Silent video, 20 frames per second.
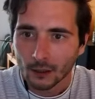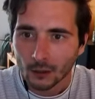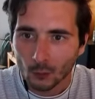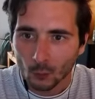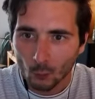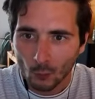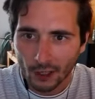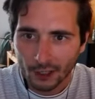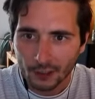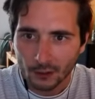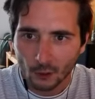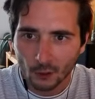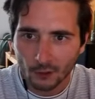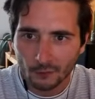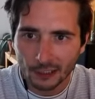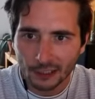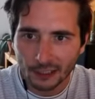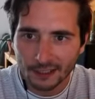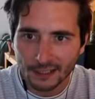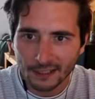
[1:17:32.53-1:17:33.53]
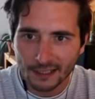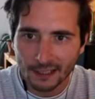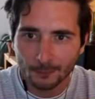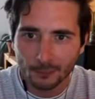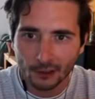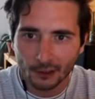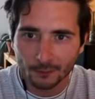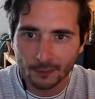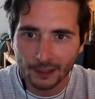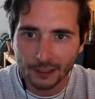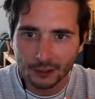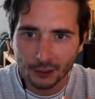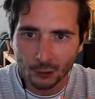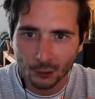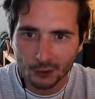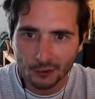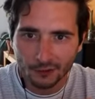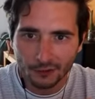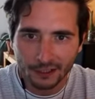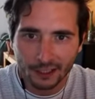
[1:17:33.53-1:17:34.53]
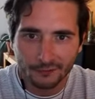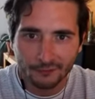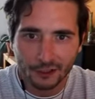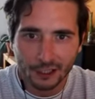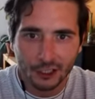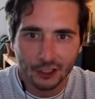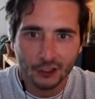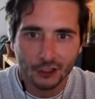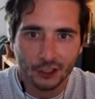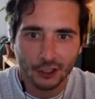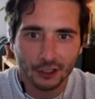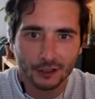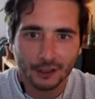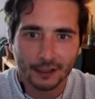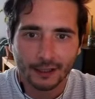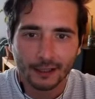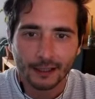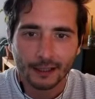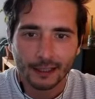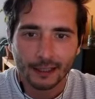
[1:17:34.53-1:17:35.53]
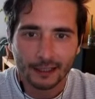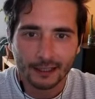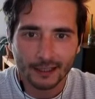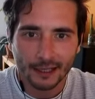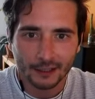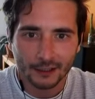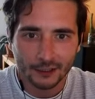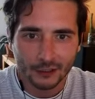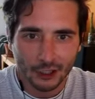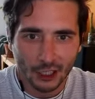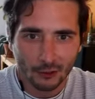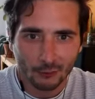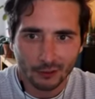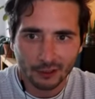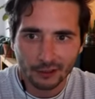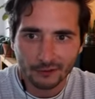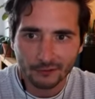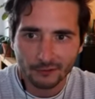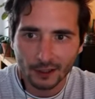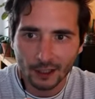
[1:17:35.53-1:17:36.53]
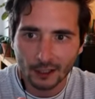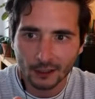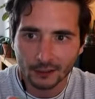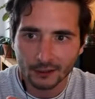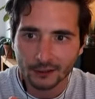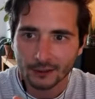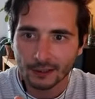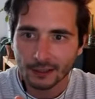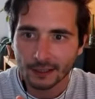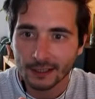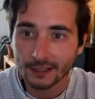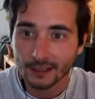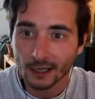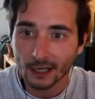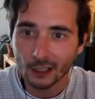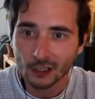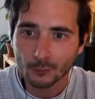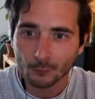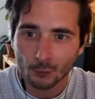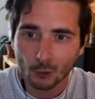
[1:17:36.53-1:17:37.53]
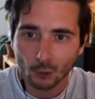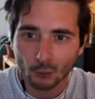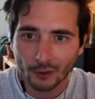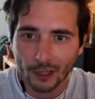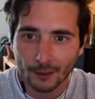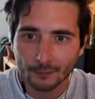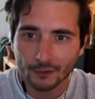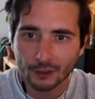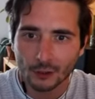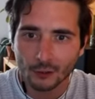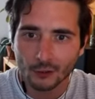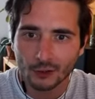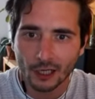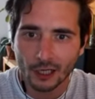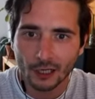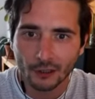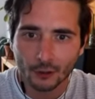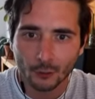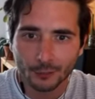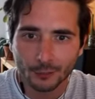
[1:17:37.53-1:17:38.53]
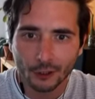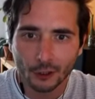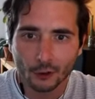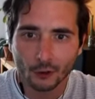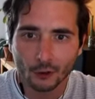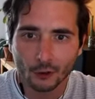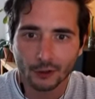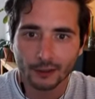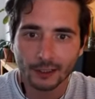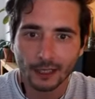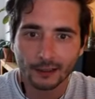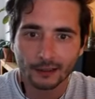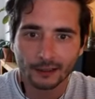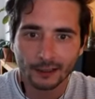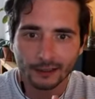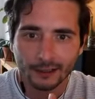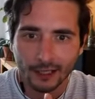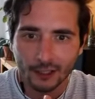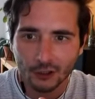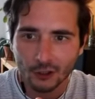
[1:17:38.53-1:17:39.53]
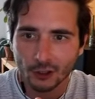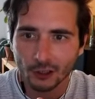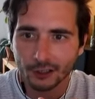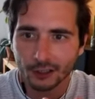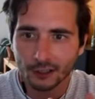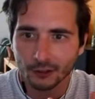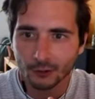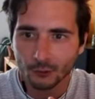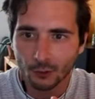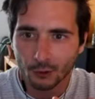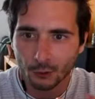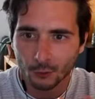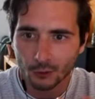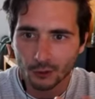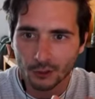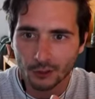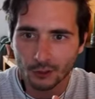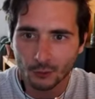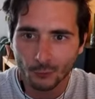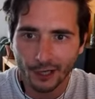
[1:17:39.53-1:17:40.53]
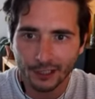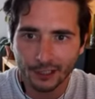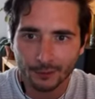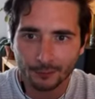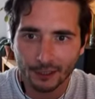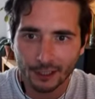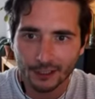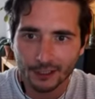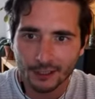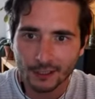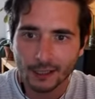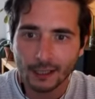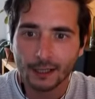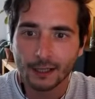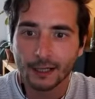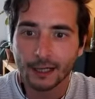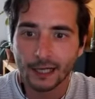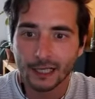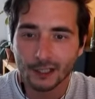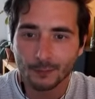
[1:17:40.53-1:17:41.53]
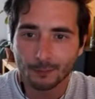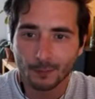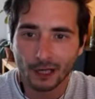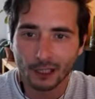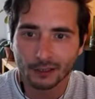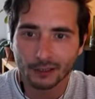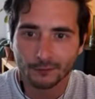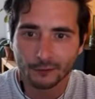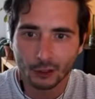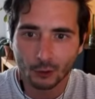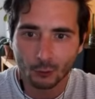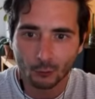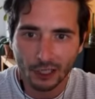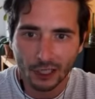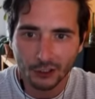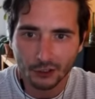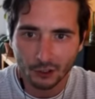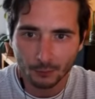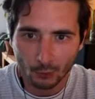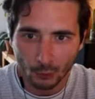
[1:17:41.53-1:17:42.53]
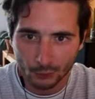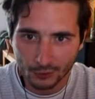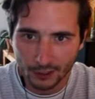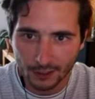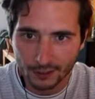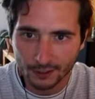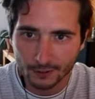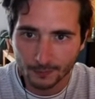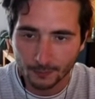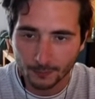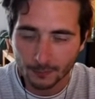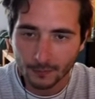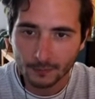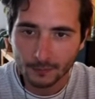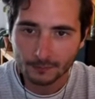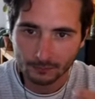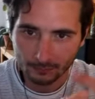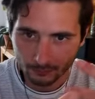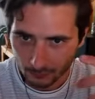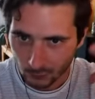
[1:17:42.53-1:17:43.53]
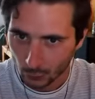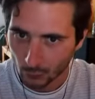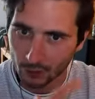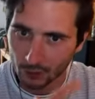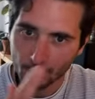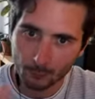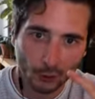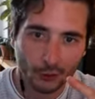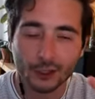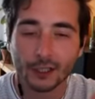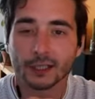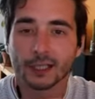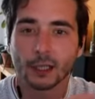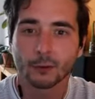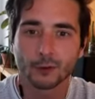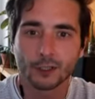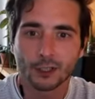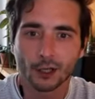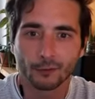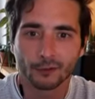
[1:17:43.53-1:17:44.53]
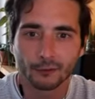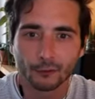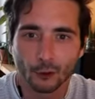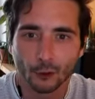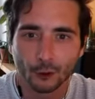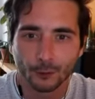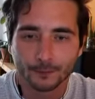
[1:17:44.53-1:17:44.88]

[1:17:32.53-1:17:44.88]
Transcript: One overly simple but useful definition is that generative art is art programmed using a computer that intentionally introduces randomness as part of the creation process. So the process that we saw before.